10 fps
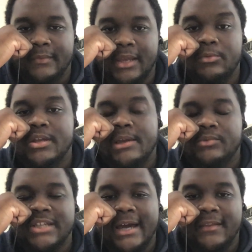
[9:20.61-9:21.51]
It
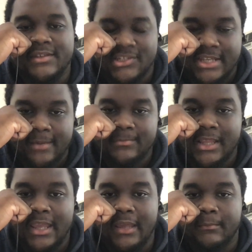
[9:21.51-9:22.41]
was kind of the same
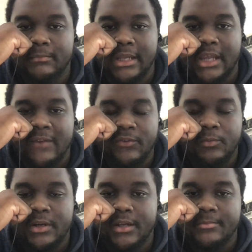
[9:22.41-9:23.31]
theme. Like every
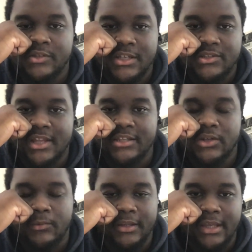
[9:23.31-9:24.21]
one of them shits, like
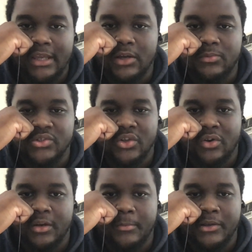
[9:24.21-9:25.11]
Tony Yayo was
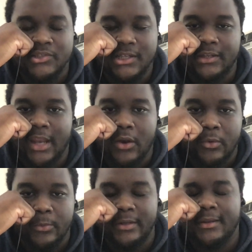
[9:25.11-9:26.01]
talking about selling
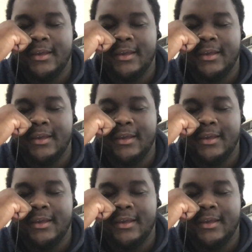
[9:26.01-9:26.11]
heroin.